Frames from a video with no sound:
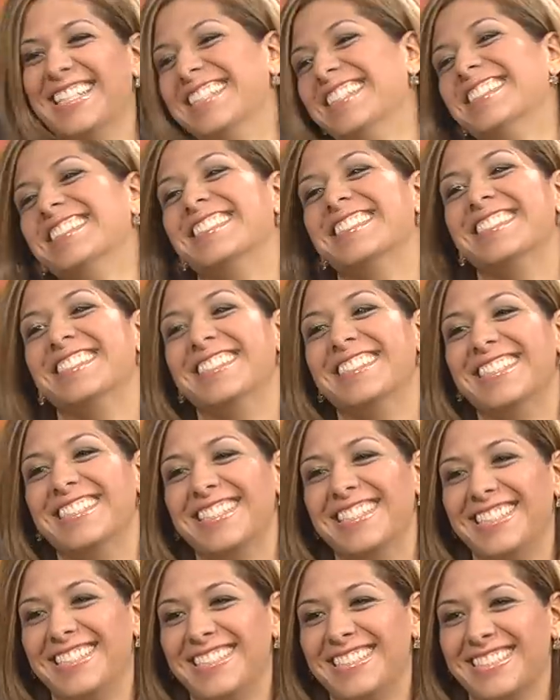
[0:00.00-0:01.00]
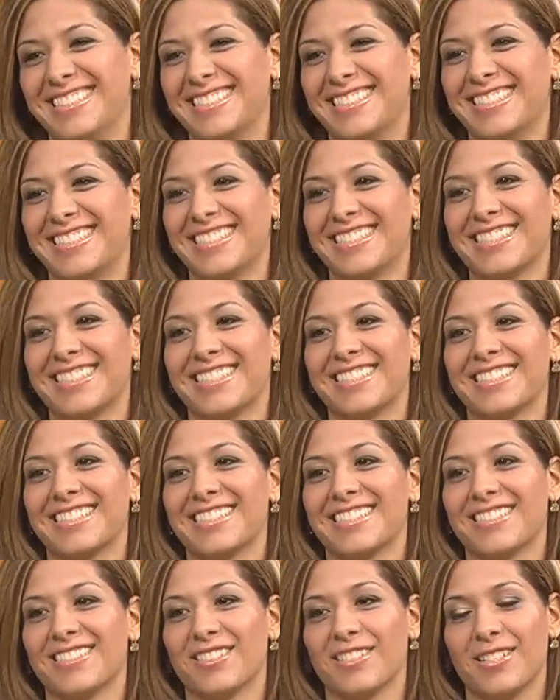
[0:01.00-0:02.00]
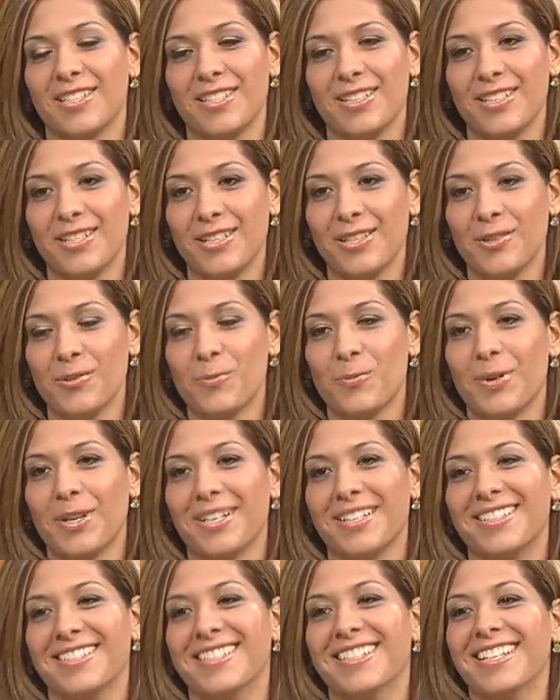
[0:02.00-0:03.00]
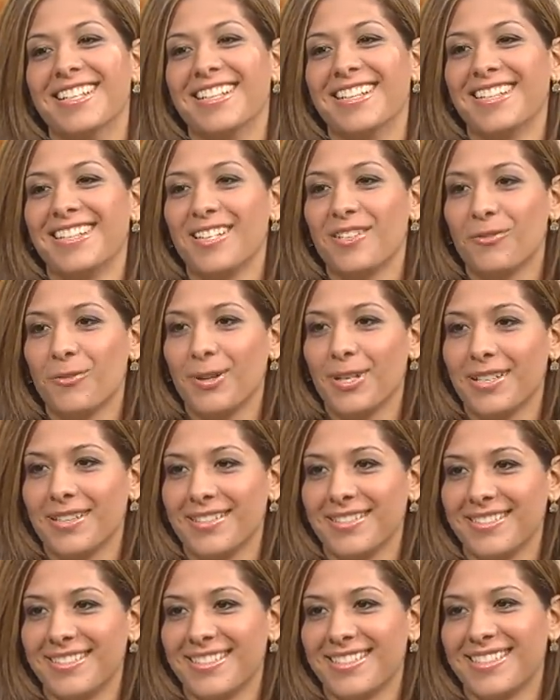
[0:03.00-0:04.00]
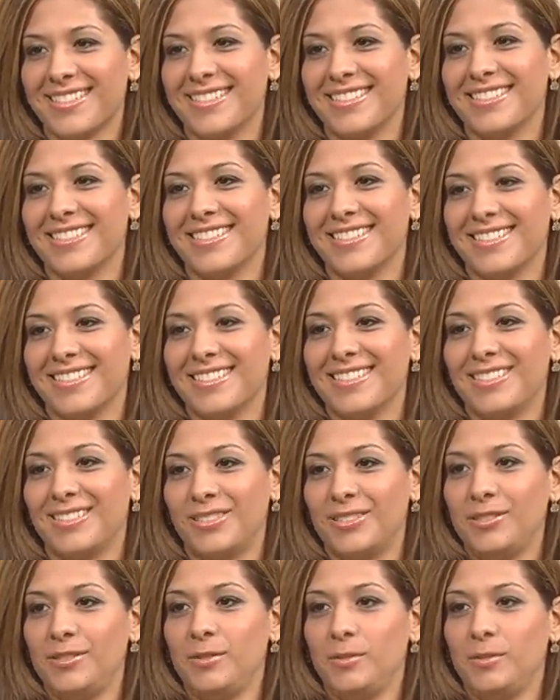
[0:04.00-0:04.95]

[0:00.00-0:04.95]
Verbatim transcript: that was one of the bright parts of this it was, chapter. It was. But he shared